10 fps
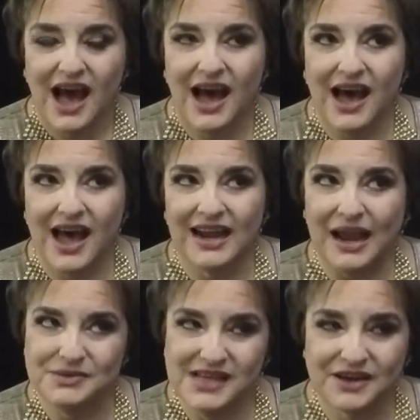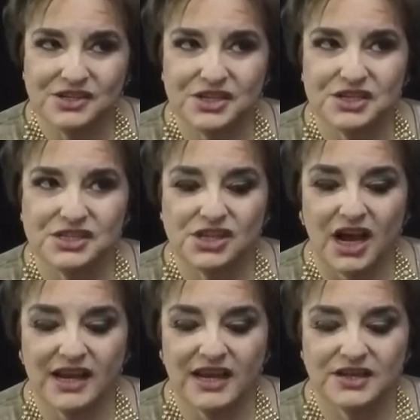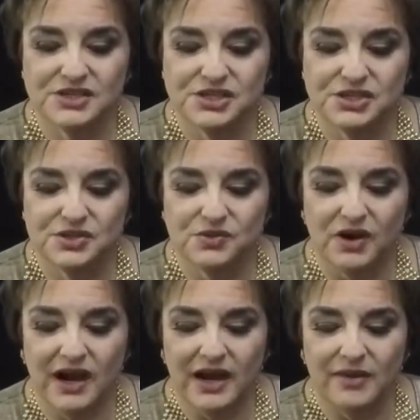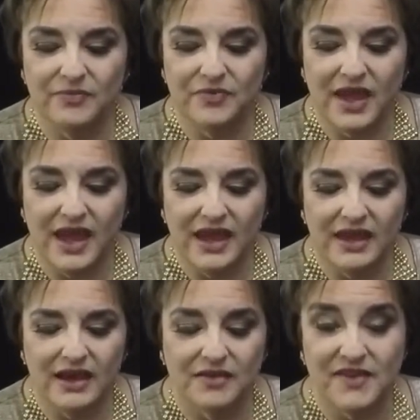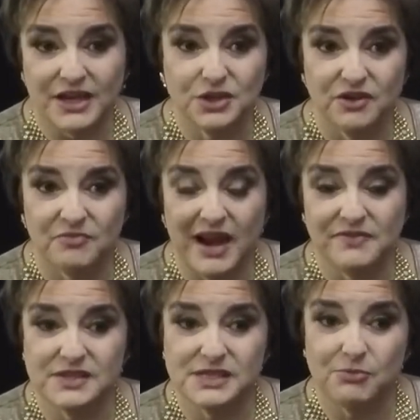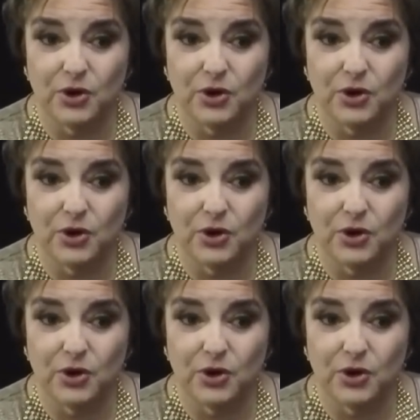And I was actually just talking to a vendor of mine this